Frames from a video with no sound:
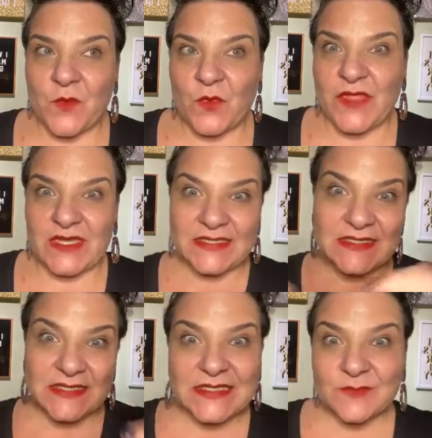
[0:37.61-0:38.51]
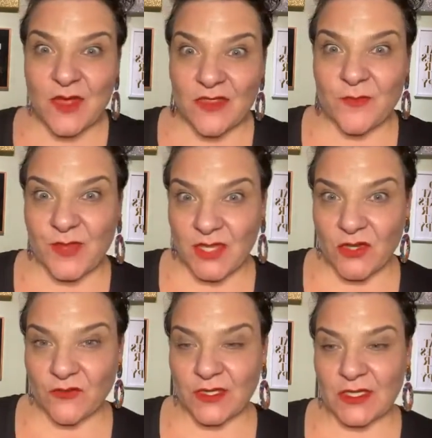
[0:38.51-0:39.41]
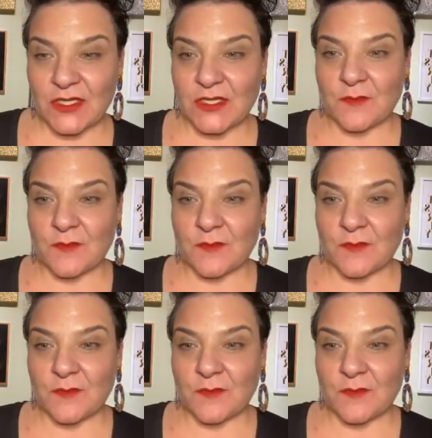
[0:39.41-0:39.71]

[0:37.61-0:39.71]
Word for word: within a six month period,